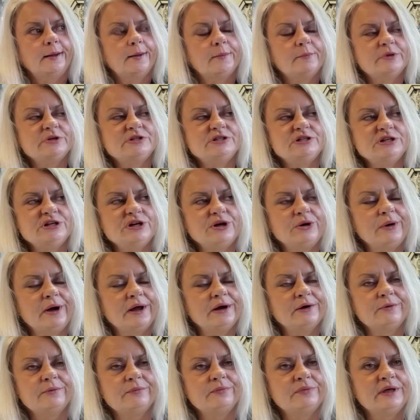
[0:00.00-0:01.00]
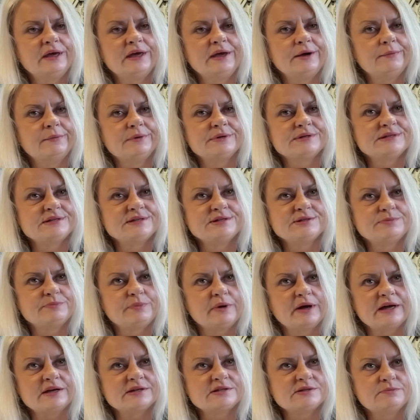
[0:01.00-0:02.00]
But you know, I don't think it was this
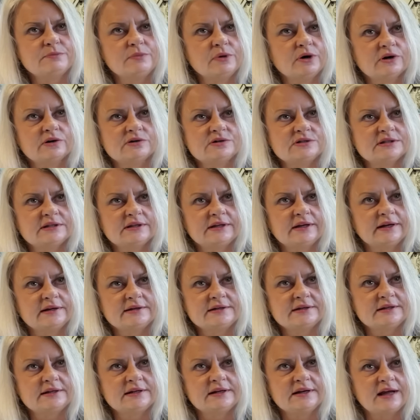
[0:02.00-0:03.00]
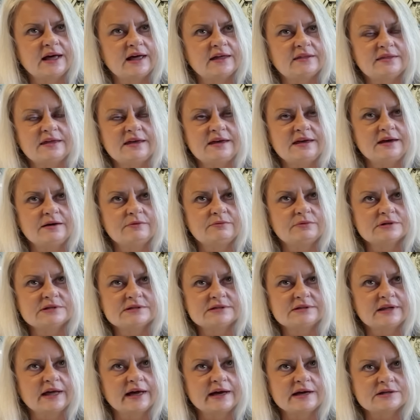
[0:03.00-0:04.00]
past March that I did it. I think it was
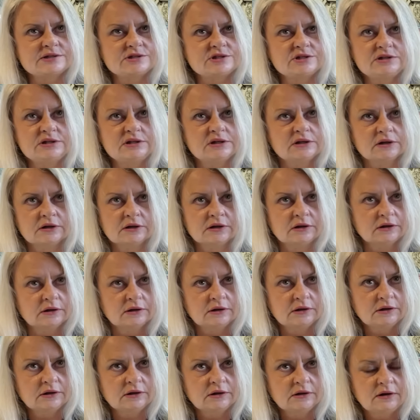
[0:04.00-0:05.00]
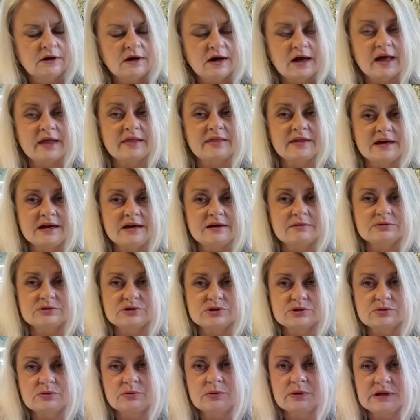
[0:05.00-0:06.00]
last year. I think it was
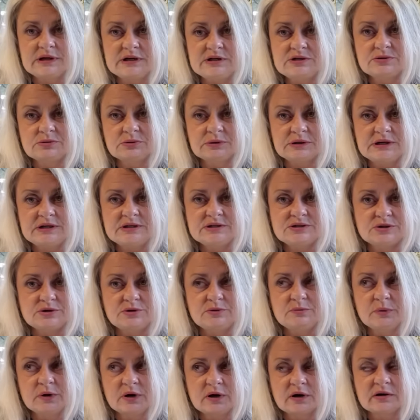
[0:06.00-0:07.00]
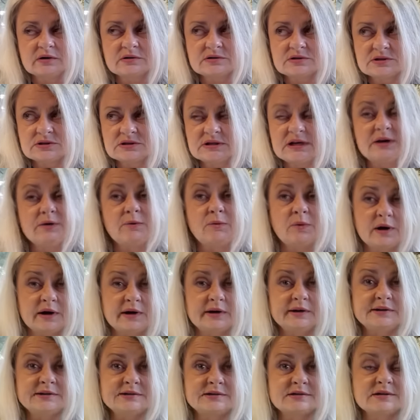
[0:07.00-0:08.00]
2022 March. It
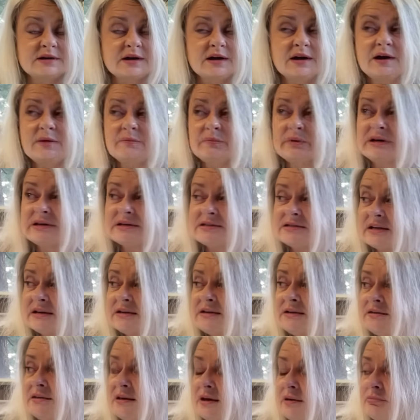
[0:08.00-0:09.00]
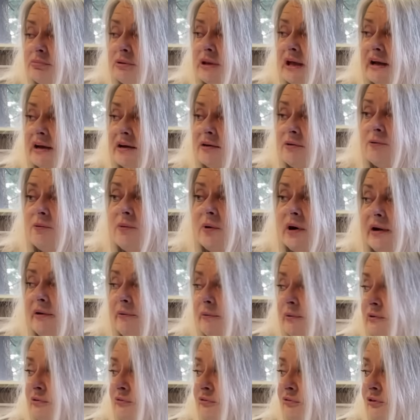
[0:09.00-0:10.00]
was because I did that black and white
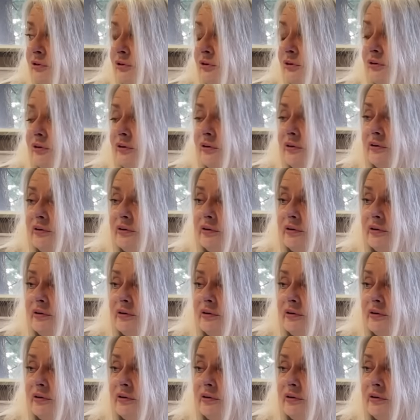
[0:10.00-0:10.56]
one for